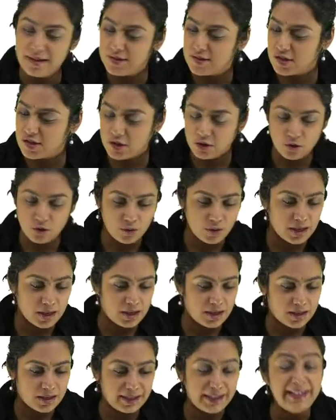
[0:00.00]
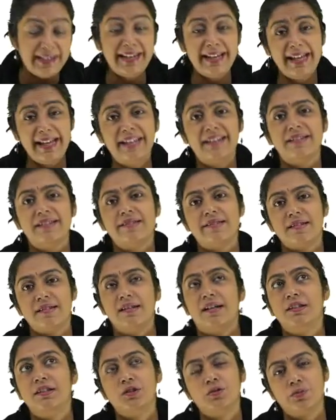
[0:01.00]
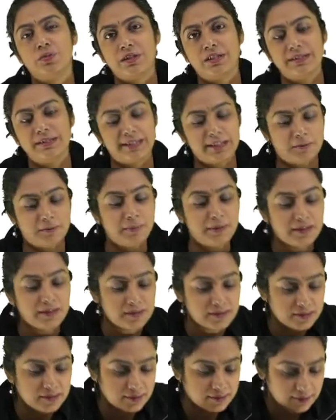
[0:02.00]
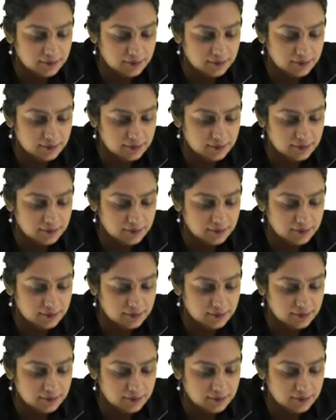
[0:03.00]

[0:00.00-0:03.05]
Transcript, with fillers: So, uh, inane is another word that means the